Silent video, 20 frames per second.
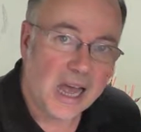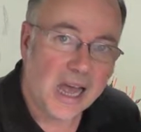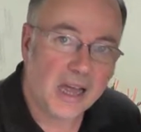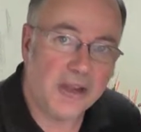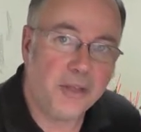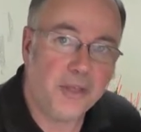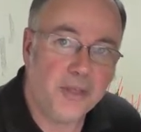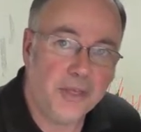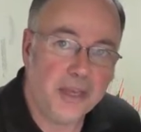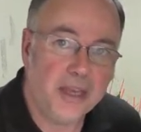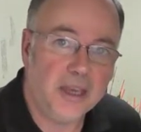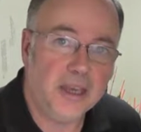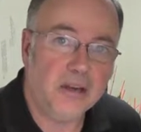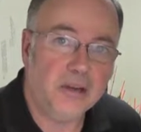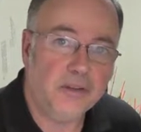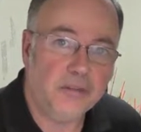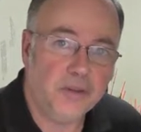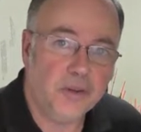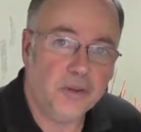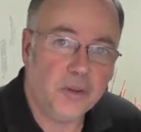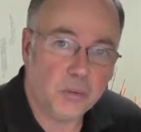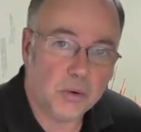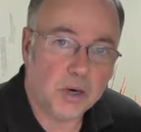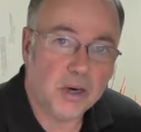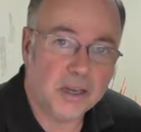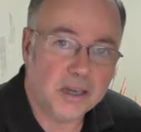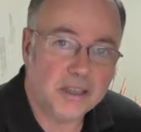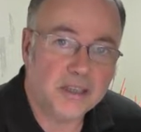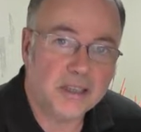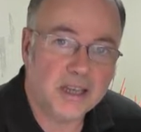and thick enough in the
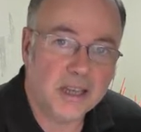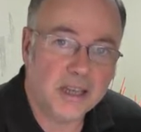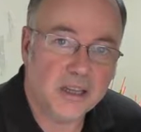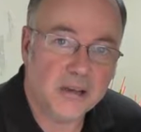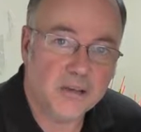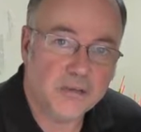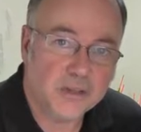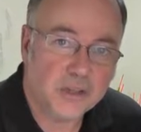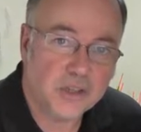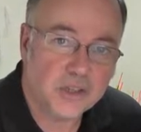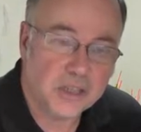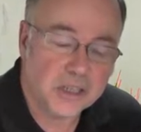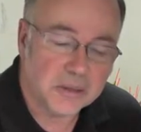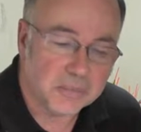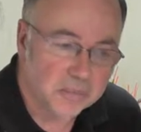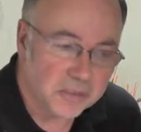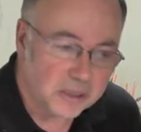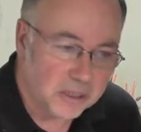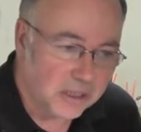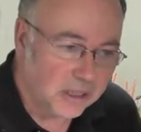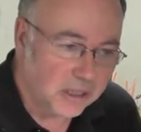wire to get the fish in.